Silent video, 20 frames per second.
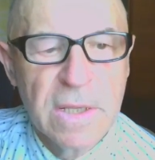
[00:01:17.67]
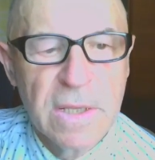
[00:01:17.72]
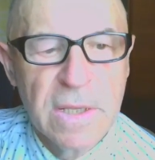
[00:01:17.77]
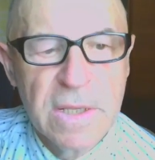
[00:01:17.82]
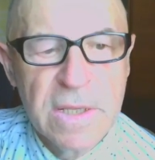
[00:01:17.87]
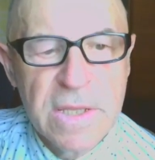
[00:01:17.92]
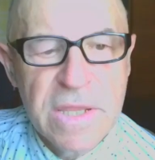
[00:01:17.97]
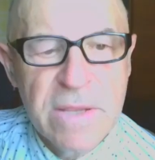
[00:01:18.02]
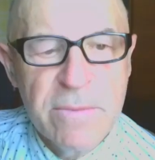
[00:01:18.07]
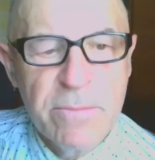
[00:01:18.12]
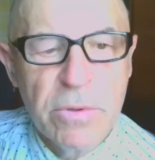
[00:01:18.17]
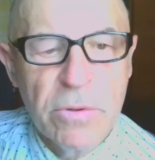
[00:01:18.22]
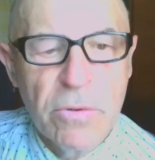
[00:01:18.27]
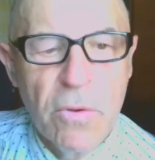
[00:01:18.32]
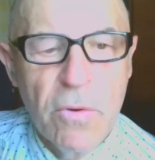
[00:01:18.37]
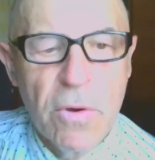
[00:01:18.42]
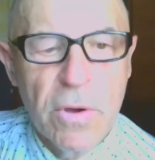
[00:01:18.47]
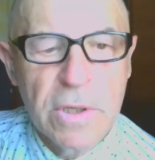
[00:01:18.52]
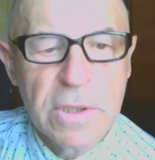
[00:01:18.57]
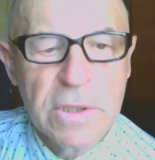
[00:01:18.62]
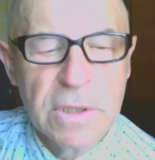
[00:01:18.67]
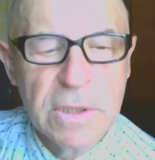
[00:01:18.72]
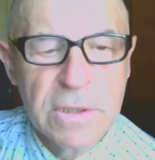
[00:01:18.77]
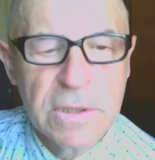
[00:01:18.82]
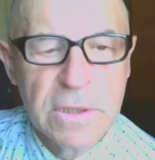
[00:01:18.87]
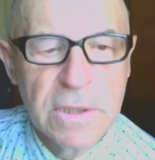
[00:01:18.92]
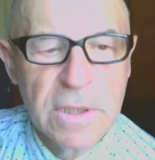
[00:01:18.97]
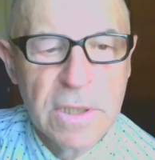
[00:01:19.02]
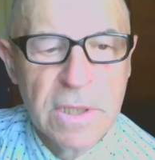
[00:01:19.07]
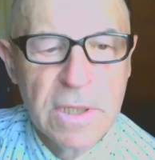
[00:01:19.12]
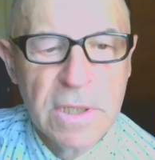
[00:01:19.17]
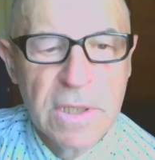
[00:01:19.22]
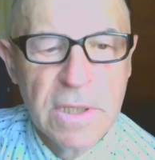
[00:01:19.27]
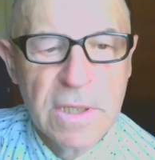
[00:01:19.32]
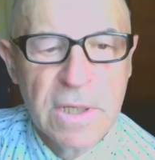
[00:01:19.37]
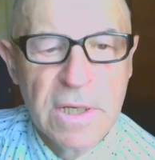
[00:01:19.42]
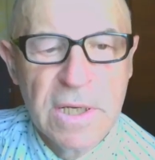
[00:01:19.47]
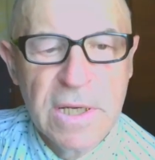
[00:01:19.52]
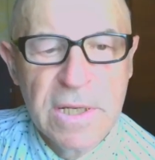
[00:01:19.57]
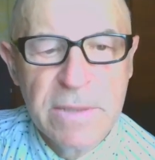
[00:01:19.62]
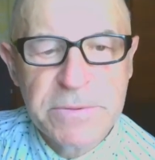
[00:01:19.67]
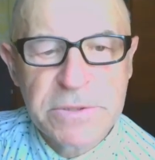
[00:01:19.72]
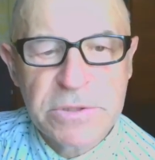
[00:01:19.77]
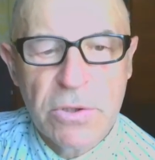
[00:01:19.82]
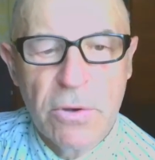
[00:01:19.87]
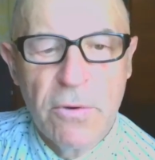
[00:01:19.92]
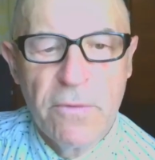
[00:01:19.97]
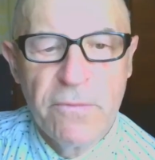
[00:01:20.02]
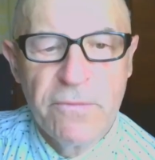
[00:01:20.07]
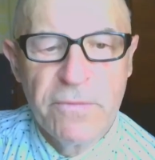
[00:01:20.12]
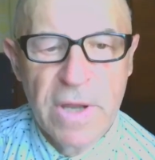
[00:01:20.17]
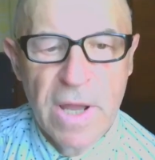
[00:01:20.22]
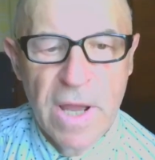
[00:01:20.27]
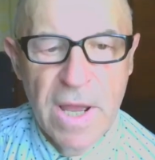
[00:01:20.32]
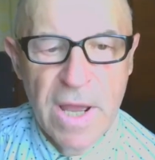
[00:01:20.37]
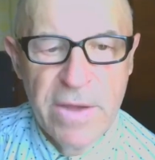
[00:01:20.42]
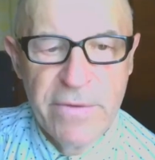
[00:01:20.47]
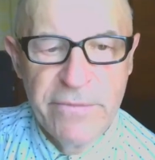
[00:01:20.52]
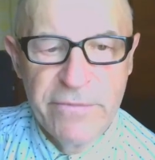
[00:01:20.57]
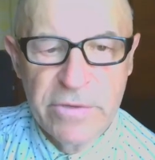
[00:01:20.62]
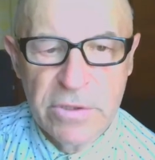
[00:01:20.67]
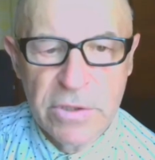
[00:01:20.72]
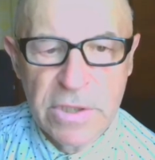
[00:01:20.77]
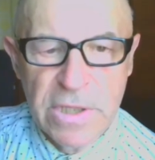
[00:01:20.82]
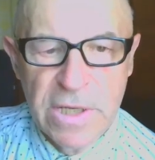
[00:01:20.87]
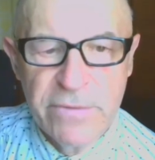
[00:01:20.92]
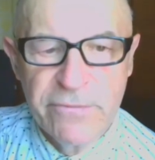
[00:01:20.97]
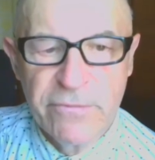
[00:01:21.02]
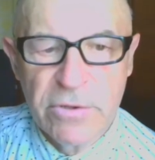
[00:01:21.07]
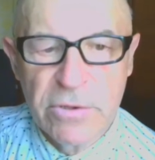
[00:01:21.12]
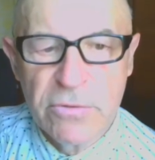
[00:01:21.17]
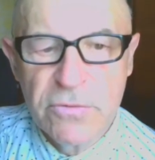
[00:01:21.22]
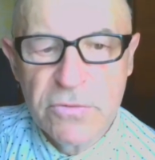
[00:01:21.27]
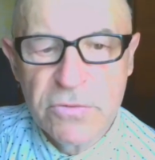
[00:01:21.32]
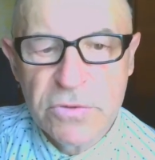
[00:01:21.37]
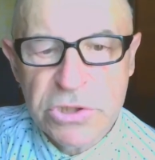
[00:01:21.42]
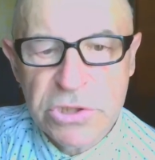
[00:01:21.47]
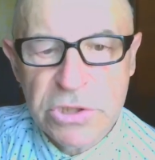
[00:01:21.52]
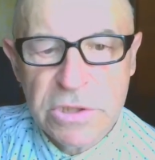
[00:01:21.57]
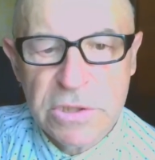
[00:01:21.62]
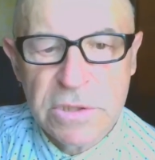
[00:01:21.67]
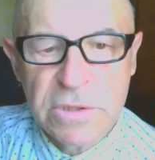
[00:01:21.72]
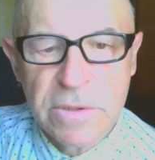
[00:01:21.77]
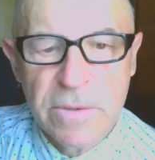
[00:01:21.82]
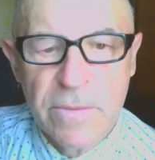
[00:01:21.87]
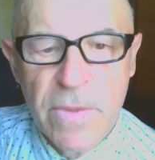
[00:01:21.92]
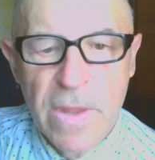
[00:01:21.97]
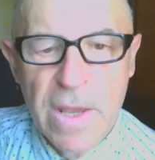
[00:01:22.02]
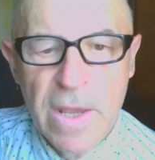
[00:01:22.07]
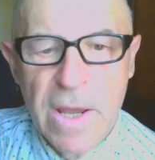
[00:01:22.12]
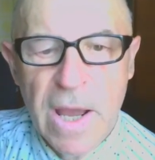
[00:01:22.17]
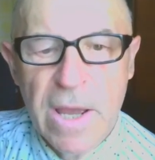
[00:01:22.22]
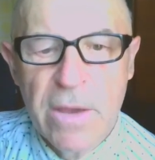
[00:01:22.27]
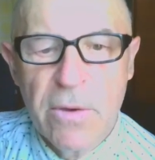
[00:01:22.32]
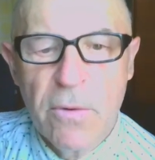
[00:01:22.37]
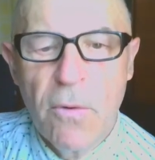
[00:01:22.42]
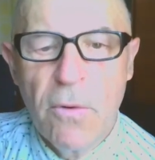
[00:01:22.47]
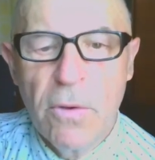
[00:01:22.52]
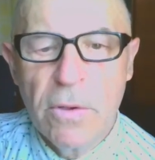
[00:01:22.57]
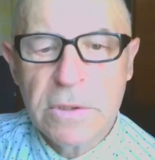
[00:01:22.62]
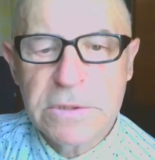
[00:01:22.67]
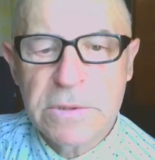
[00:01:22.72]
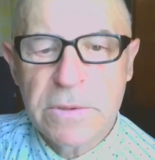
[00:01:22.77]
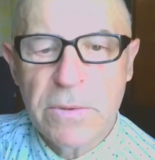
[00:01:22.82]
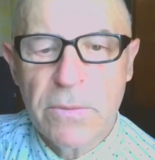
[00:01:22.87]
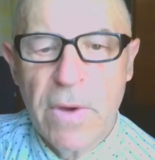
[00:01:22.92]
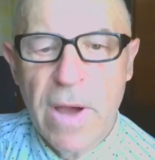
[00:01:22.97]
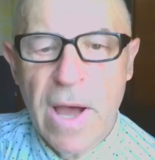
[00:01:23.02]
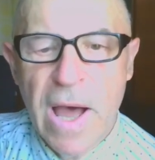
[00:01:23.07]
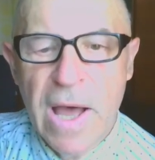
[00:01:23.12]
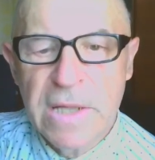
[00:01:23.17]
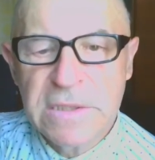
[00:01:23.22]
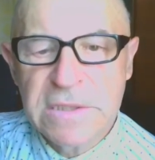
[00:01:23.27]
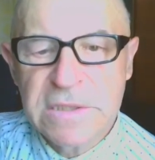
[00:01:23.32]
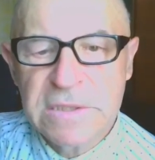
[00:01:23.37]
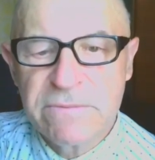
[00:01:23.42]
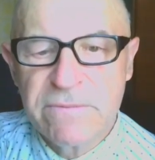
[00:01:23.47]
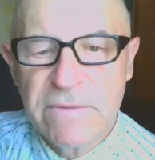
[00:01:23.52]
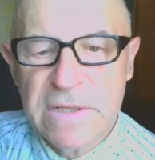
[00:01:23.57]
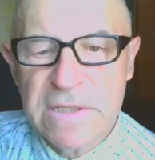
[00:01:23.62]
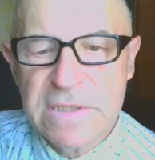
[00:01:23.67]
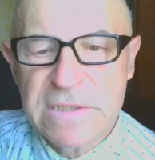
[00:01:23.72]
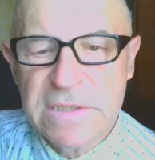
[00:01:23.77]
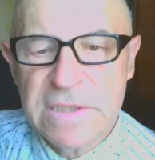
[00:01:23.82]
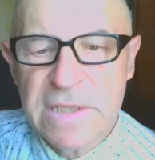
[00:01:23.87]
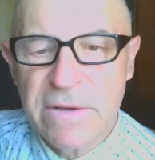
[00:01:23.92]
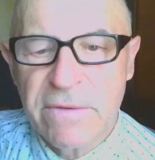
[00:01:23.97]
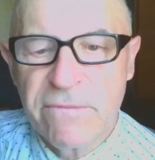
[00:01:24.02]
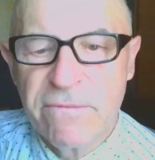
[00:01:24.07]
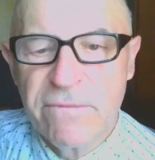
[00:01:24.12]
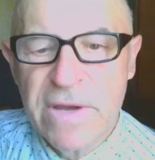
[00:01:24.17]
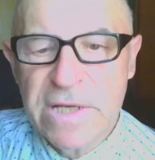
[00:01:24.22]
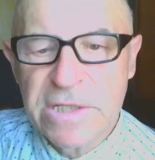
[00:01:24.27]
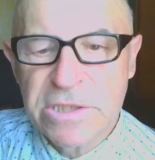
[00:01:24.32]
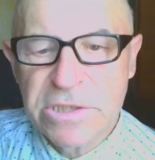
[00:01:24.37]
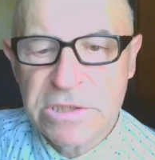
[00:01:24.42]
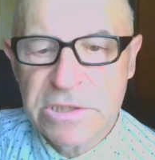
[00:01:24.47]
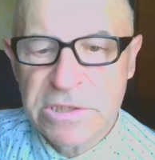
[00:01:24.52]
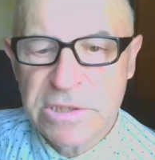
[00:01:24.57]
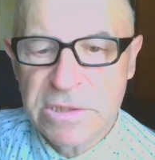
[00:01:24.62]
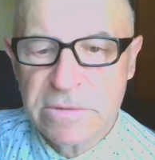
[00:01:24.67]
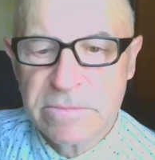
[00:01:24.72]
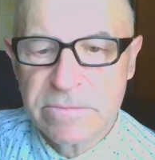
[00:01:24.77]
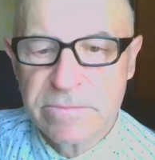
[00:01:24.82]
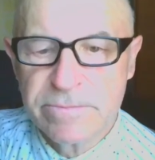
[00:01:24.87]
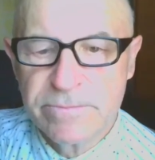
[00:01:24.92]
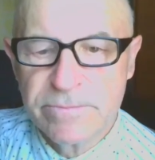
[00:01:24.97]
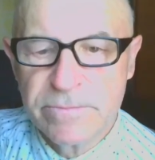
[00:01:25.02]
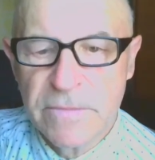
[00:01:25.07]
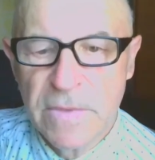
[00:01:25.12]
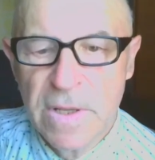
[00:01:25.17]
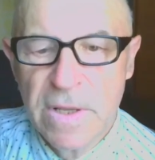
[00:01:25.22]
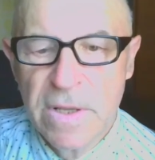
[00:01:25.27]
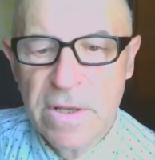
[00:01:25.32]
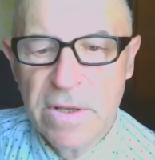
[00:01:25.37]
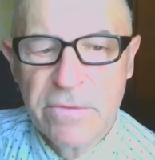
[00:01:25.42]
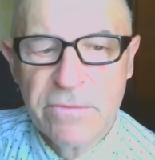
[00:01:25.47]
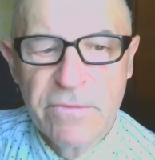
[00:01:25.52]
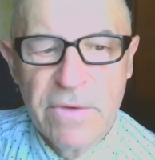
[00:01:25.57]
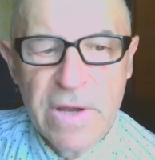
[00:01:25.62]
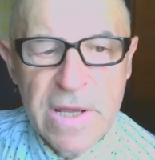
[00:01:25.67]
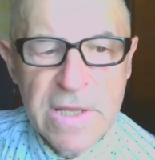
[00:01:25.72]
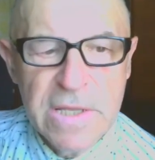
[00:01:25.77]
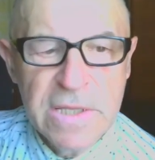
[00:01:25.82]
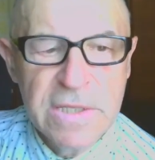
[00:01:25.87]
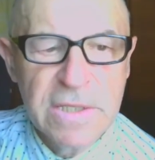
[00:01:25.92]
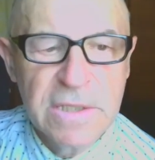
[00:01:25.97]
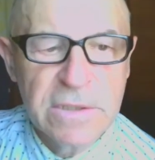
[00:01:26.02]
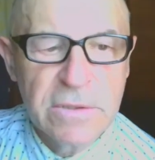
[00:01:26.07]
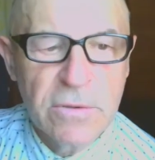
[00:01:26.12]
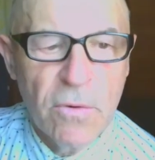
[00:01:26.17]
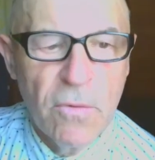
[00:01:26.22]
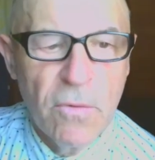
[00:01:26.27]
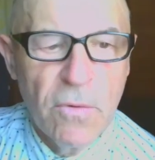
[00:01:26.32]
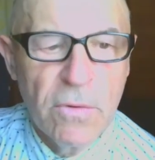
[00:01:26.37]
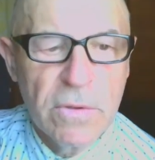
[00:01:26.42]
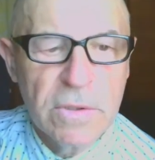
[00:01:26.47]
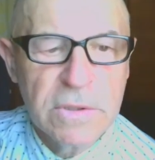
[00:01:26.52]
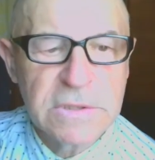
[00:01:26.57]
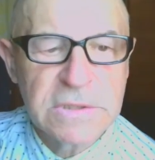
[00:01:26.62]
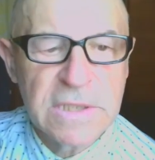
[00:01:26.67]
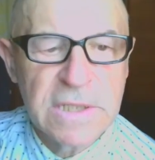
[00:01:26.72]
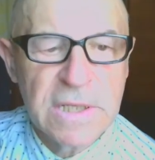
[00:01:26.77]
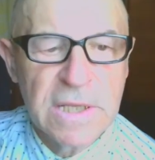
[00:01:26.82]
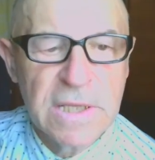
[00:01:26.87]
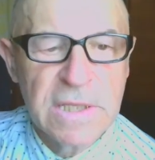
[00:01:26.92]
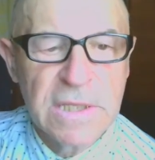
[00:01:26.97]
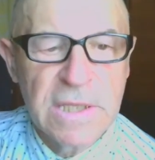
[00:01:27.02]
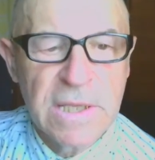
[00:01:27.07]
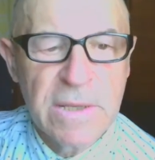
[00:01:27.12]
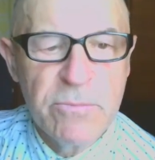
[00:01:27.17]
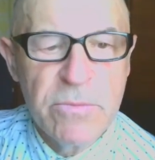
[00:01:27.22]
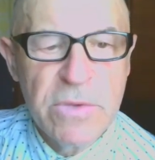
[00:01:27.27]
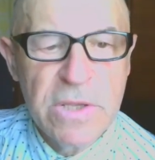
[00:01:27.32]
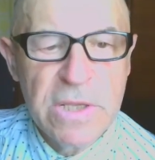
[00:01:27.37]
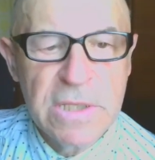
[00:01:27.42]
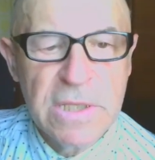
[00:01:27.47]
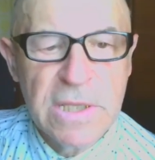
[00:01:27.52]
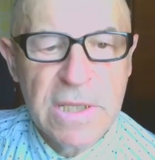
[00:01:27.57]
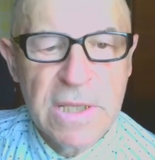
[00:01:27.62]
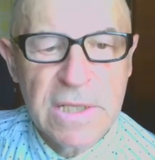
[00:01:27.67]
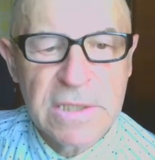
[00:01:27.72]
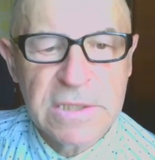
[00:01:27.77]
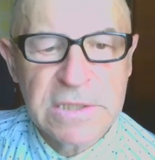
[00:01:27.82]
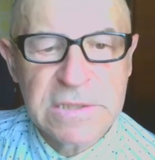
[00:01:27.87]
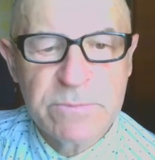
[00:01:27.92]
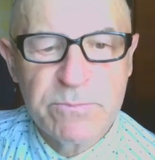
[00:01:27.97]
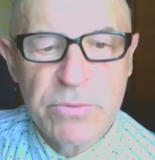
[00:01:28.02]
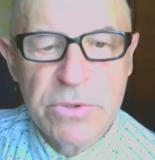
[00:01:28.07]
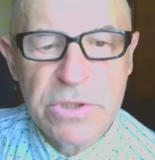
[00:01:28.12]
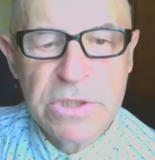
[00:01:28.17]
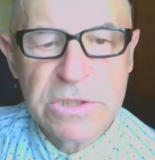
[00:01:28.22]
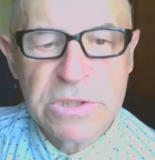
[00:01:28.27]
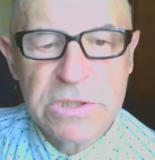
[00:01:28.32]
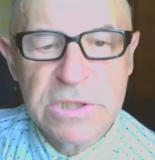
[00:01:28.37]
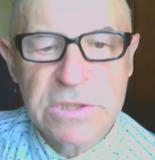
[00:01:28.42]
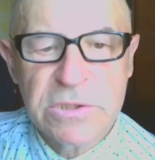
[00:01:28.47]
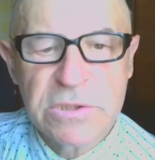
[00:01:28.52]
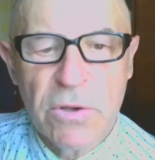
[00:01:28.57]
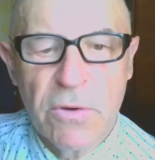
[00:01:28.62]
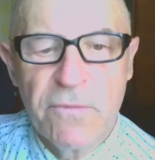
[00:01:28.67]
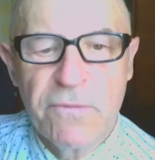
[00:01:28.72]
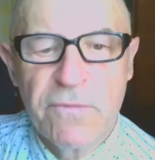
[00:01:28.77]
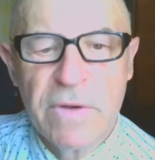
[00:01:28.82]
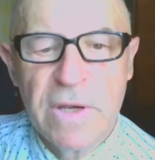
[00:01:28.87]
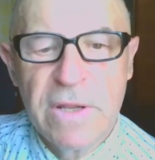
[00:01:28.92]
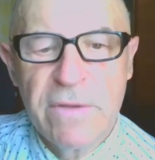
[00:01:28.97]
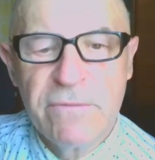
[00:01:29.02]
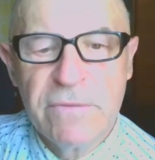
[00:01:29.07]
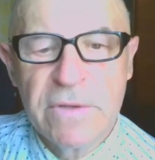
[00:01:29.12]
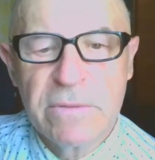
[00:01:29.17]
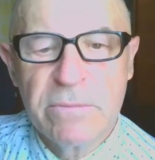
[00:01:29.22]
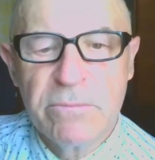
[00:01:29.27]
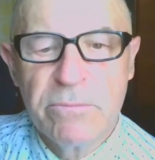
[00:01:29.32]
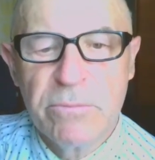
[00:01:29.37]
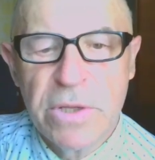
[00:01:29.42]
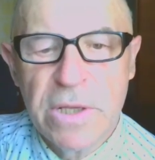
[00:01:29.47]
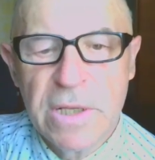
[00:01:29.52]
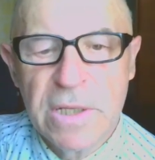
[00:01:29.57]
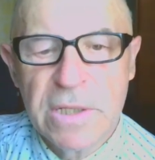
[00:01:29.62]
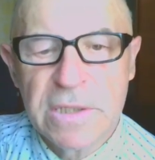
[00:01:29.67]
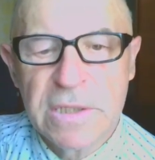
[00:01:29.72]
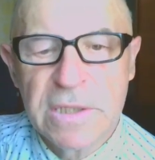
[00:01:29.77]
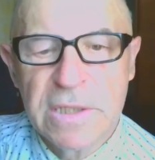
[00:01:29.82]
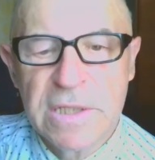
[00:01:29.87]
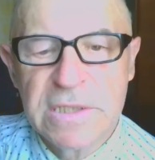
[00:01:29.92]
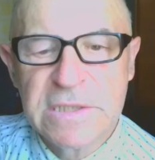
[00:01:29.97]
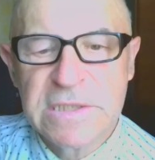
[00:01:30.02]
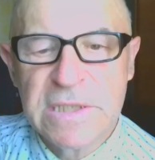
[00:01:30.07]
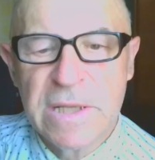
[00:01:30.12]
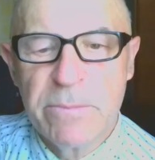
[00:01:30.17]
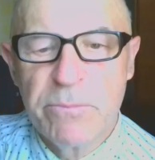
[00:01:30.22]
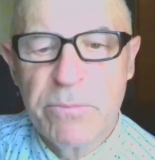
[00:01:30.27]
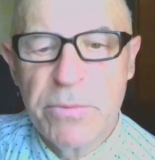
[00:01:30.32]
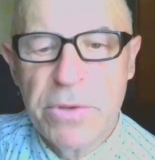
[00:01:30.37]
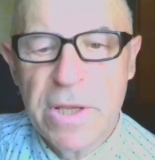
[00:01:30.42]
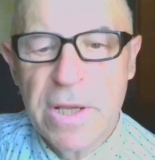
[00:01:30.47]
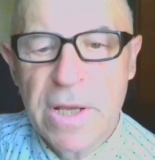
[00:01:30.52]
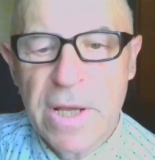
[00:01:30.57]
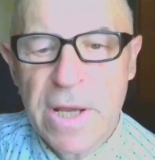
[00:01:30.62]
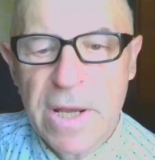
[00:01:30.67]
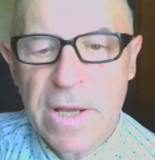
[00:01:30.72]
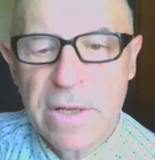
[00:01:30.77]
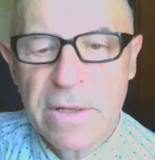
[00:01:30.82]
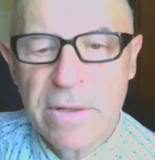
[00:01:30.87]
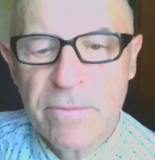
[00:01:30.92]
In the block Leaps of Evolution, I also answered the question: why did all the intermediate species of living beings disappear,